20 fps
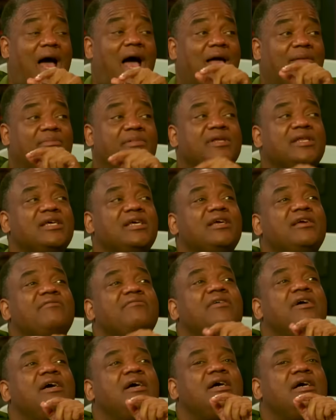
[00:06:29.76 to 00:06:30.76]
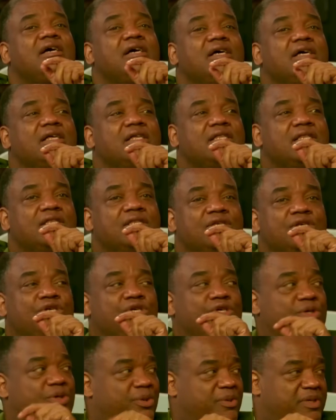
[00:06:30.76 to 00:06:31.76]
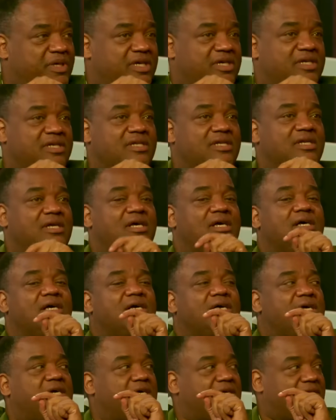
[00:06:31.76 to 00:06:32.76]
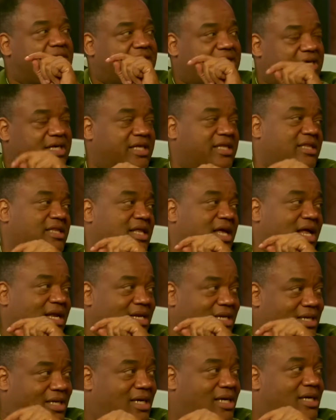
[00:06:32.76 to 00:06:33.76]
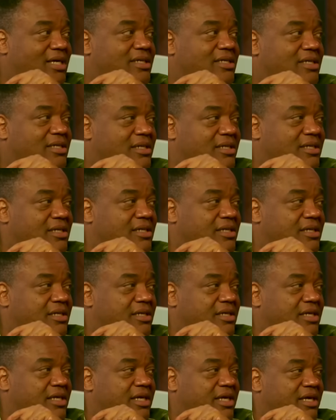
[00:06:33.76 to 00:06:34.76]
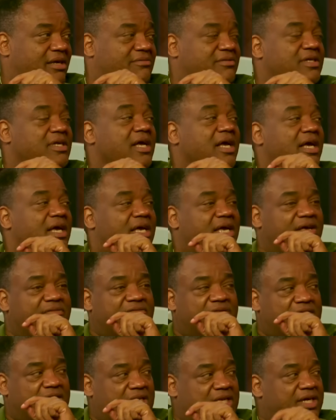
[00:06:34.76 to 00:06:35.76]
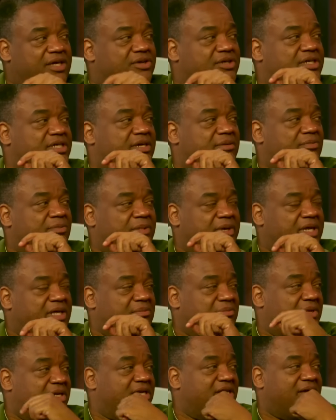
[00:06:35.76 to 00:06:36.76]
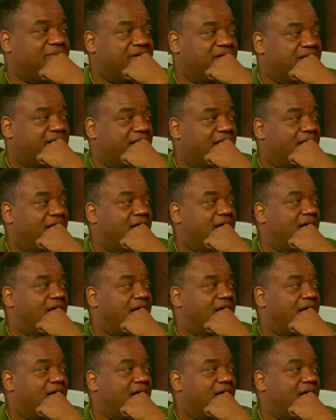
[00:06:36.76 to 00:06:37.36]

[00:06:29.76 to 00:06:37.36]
I believe the union could get that done. If the leadership really believed in that.